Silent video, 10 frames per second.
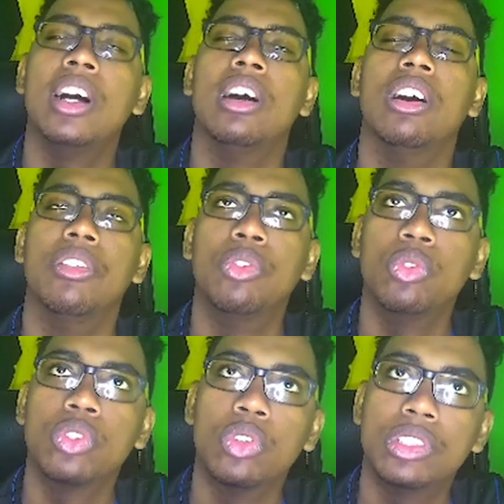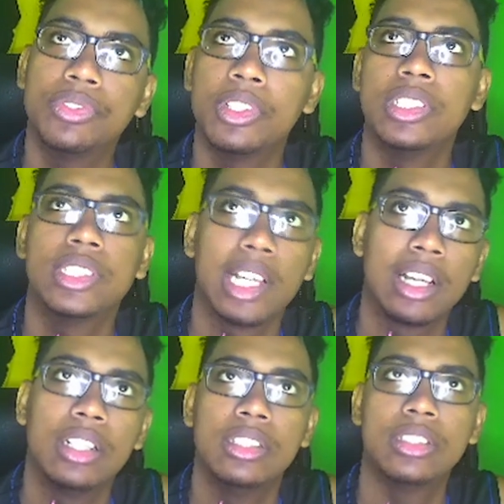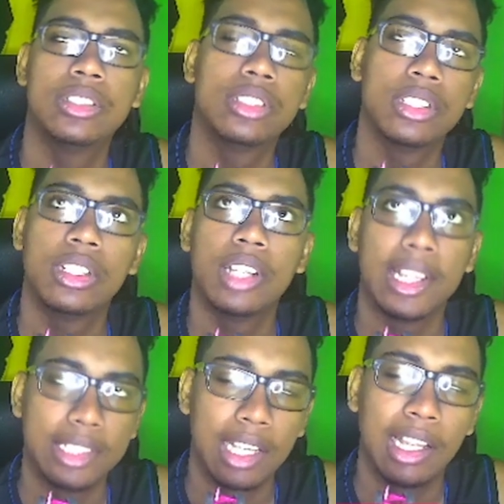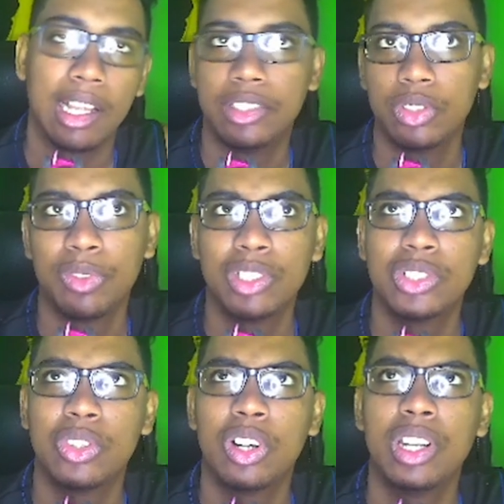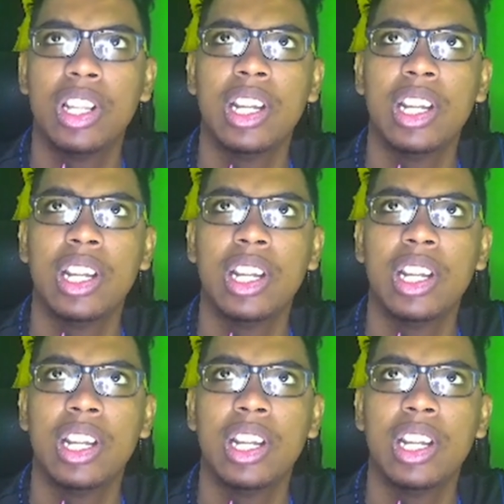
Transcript: uh, of who goes first, second, third, exa- uh, so forth, so on.